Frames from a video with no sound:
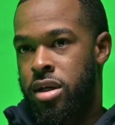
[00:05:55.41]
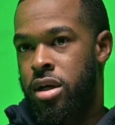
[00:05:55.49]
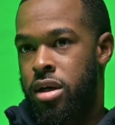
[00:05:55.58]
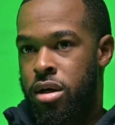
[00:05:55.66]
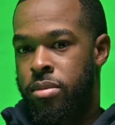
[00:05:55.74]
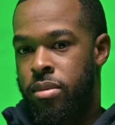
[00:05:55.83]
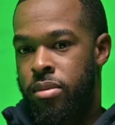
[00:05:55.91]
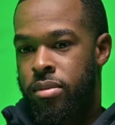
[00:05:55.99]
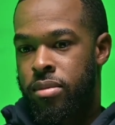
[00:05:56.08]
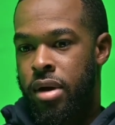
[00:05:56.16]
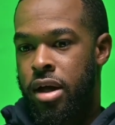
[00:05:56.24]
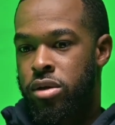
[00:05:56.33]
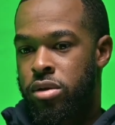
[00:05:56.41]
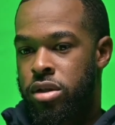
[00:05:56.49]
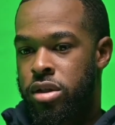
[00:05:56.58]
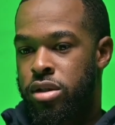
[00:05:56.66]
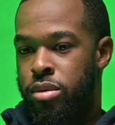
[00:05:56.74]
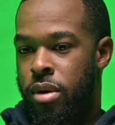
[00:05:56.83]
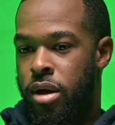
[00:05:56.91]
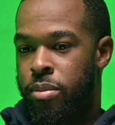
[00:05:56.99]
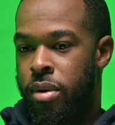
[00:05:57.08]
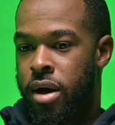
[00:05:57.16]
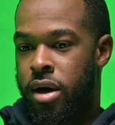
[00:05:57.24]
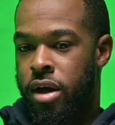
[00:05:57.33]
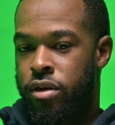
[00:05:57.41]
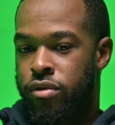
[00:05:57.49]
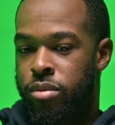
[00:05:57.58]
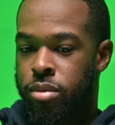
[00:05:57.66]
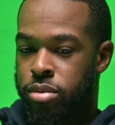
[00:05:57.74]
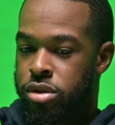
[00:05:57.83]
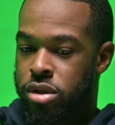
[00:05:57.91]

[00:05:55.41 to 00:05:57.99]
I do a decent amount of podcasts for people.